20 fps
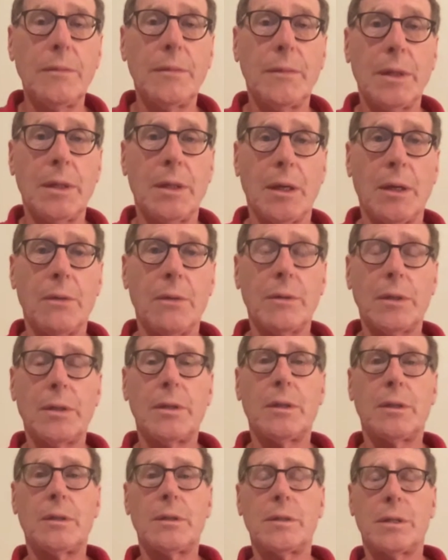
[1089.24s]

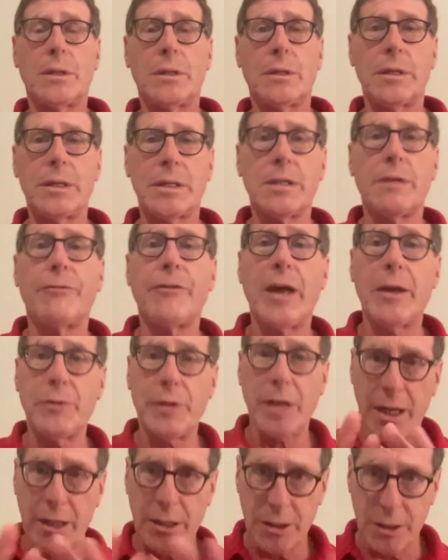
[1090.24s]
There is a
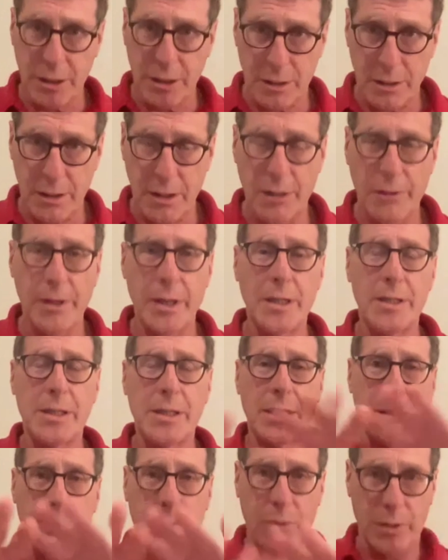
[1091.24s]
foundation. There is
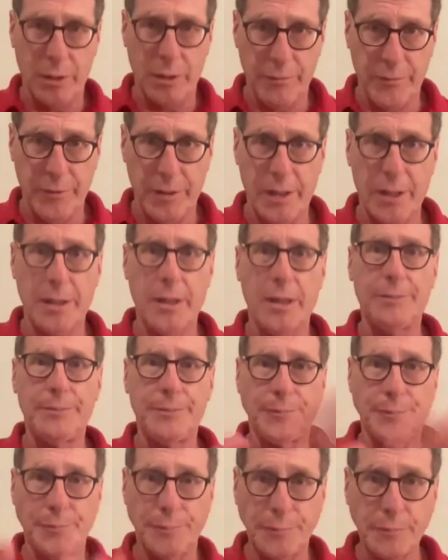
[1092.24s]
a sort of a
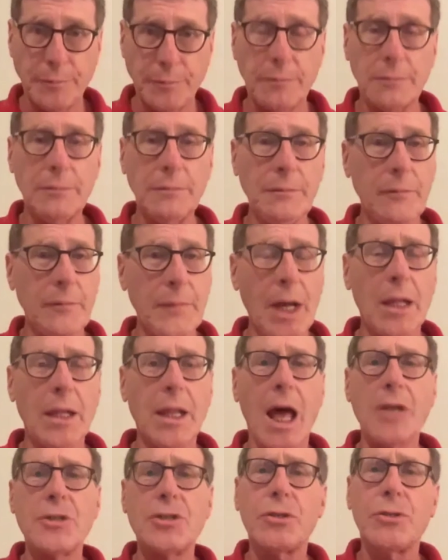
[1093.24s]

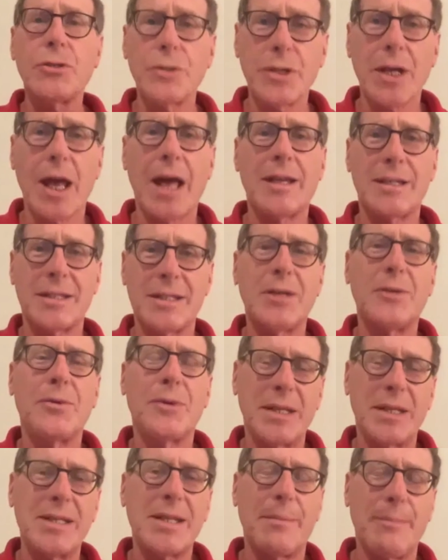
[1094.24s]
logical kind of
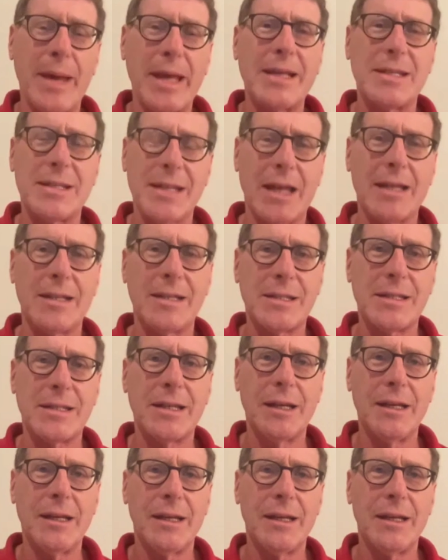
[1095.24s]
sequence that makes sense.